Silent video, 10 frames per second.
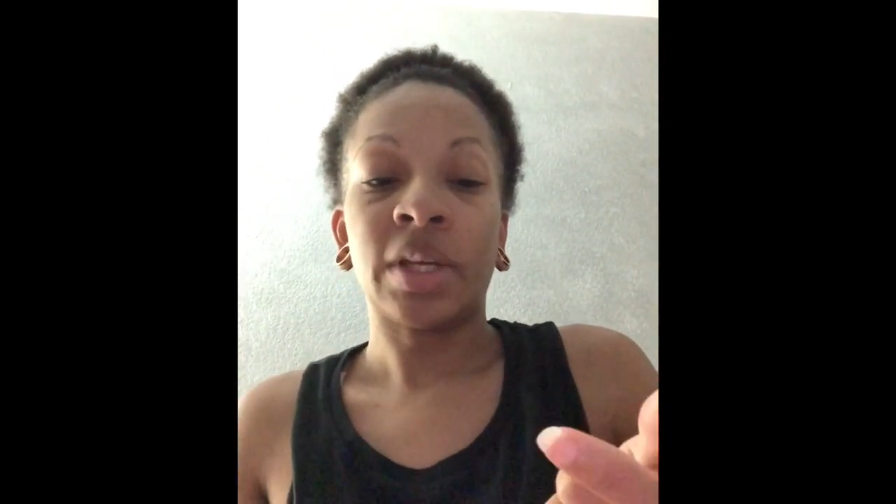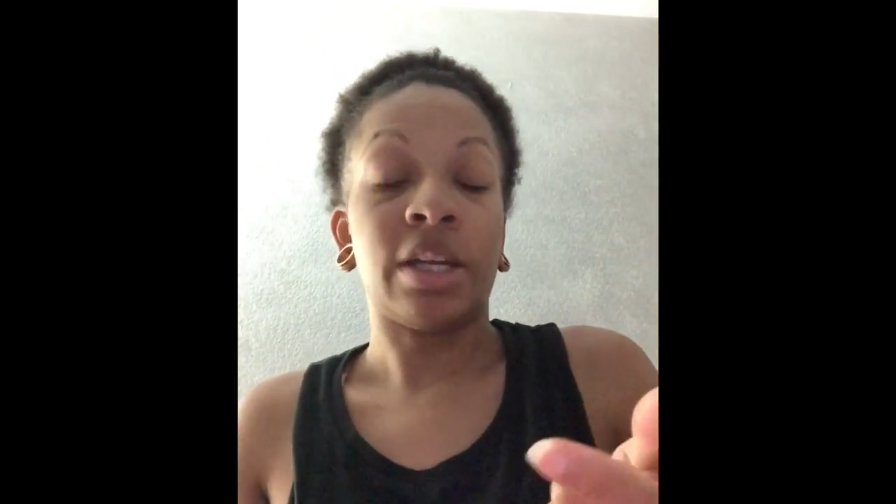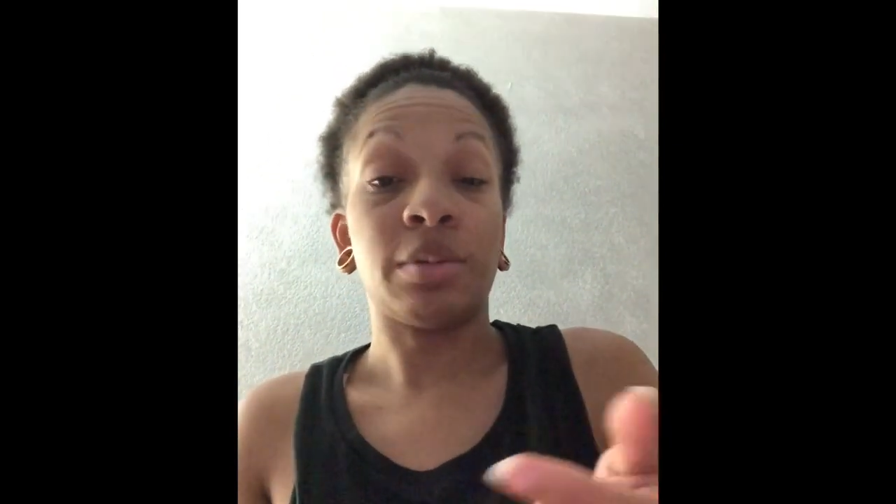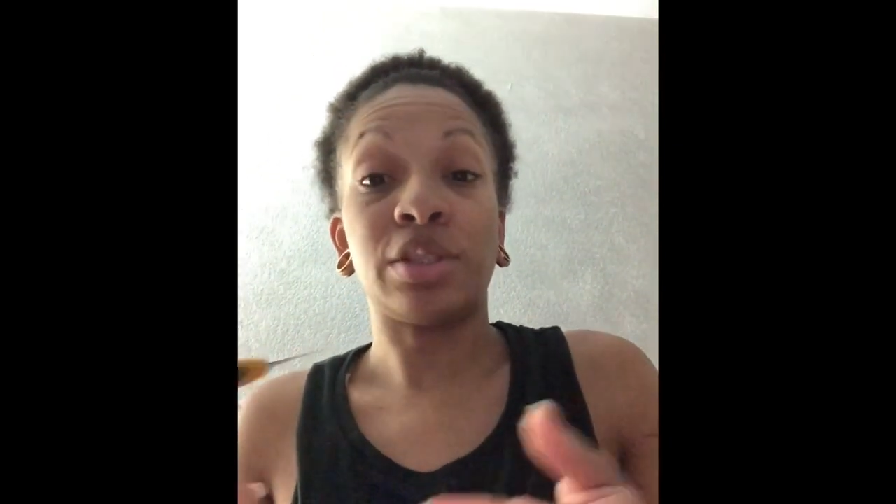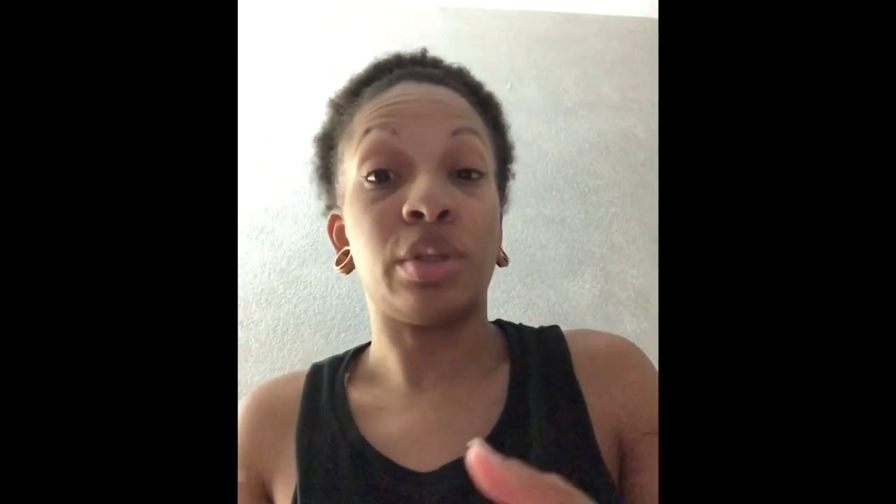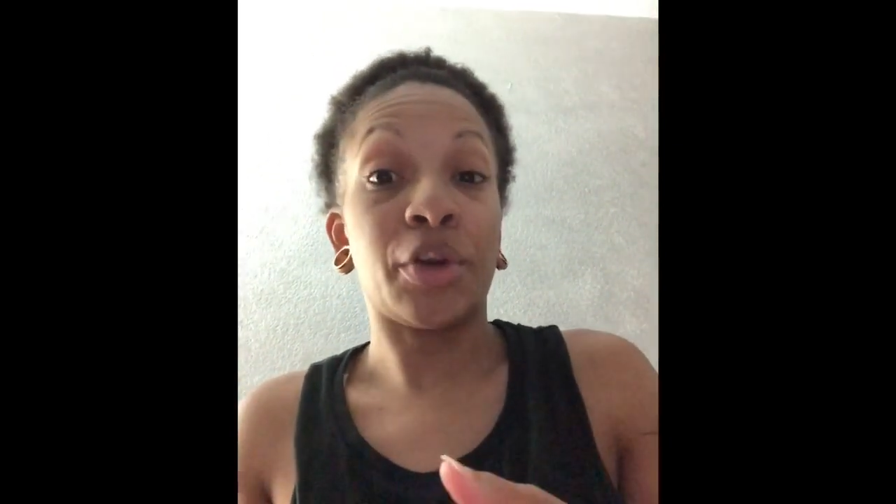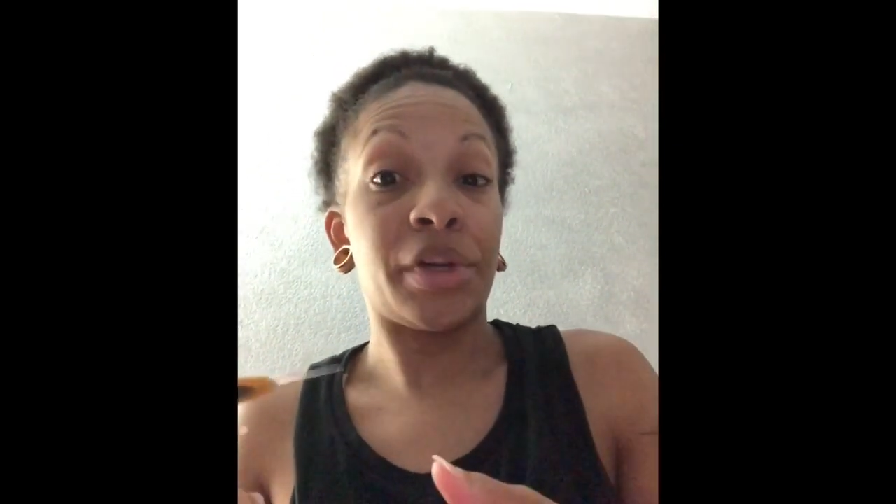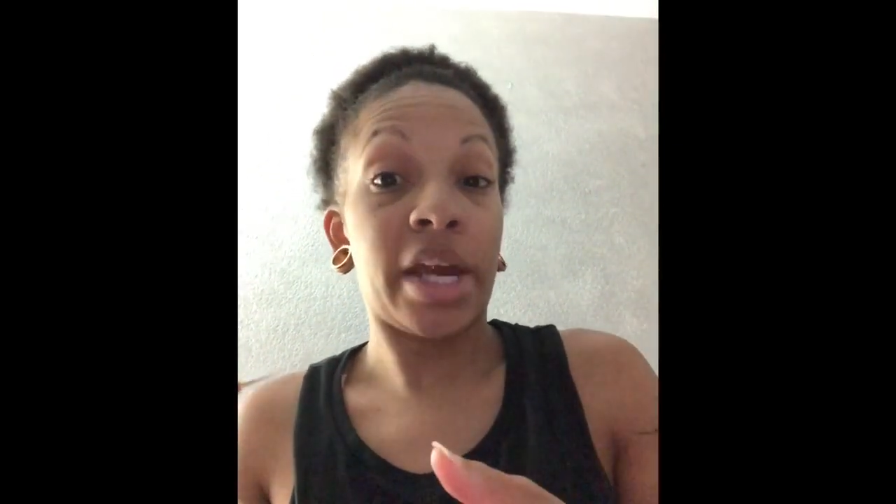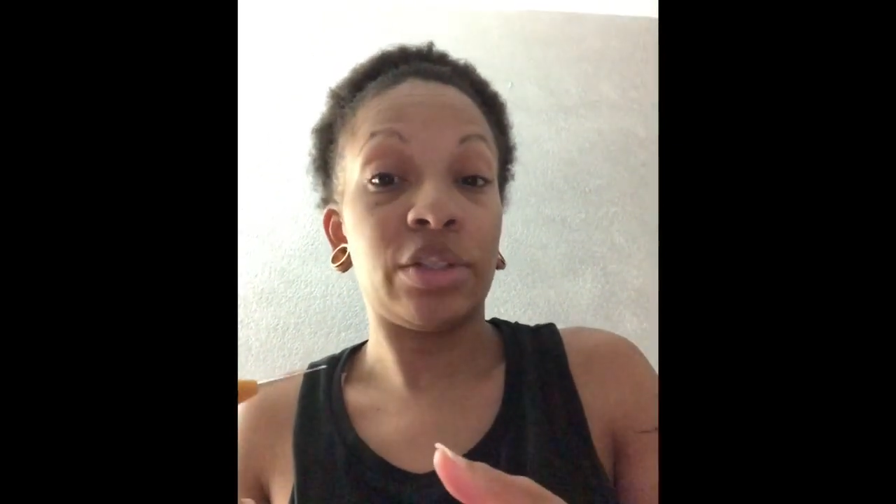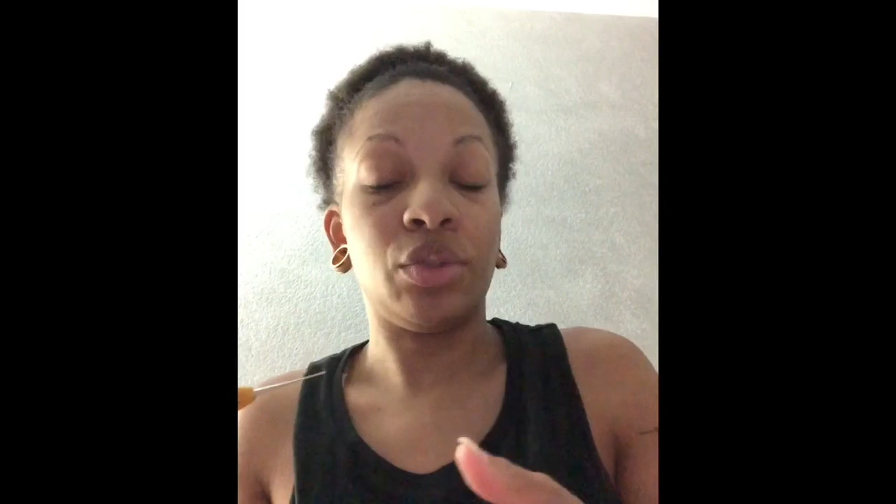If you
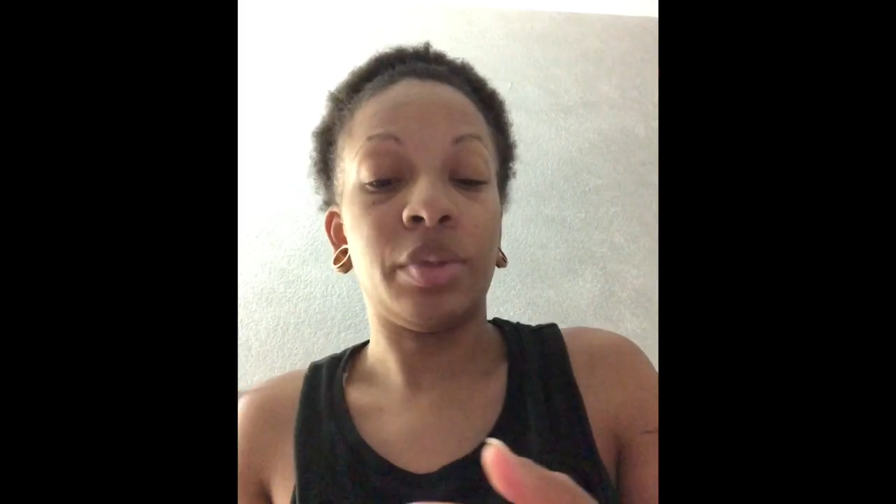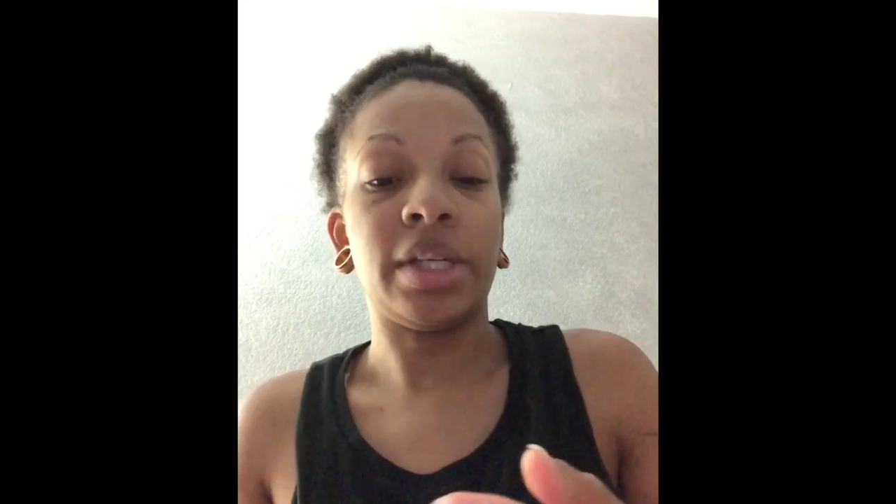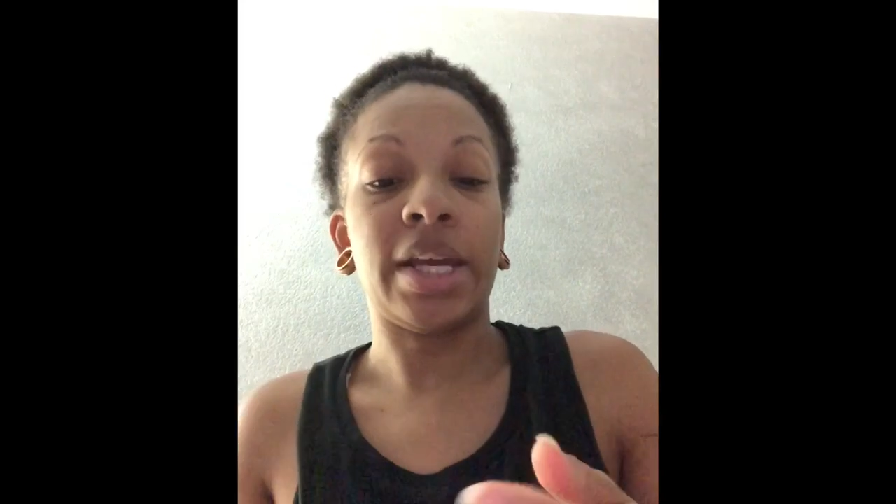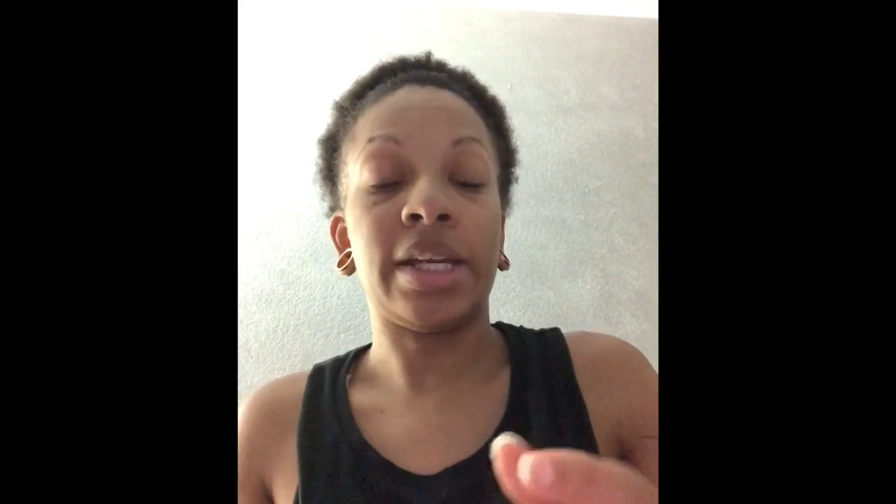don't know,